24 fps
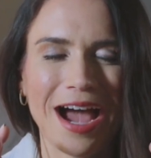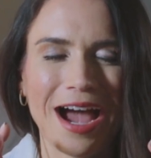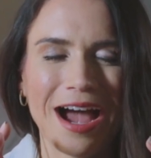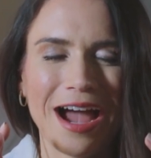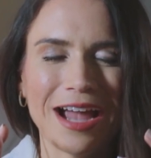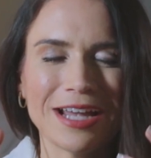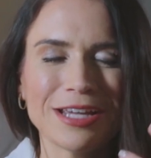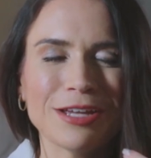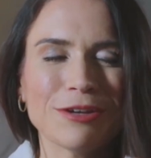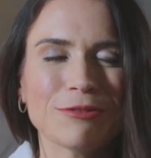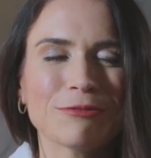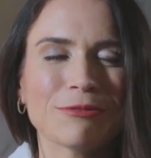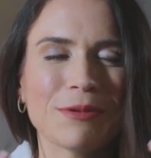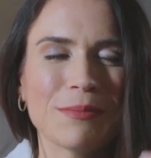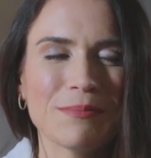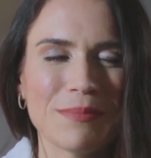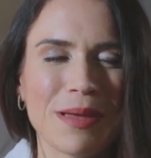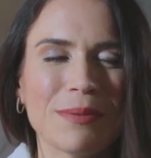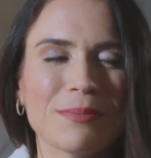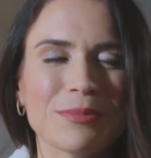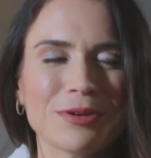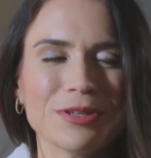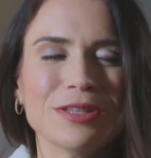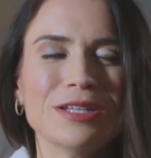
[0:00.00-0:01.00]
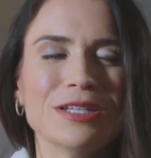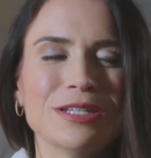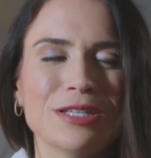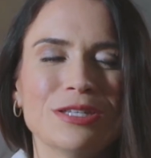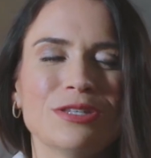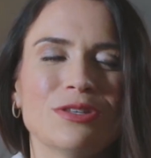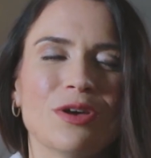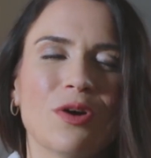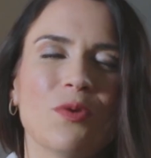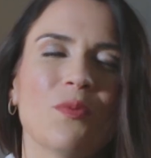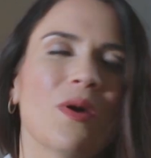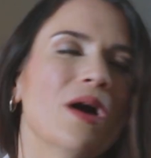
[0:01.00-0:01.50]
I can remember this
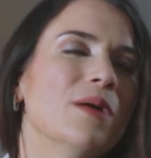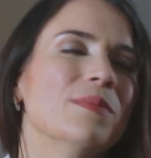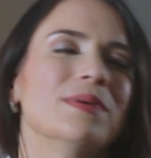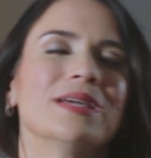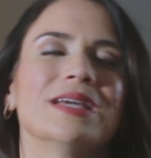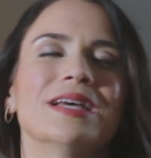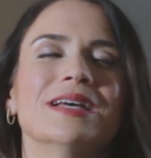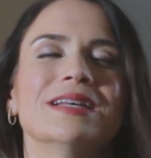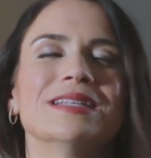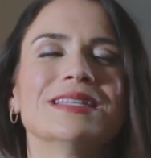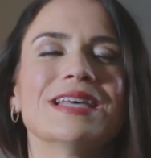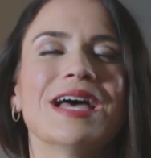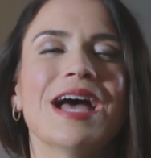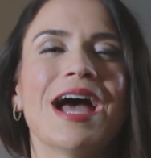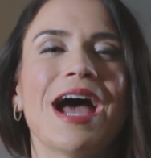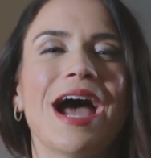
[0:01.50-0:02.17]
so well because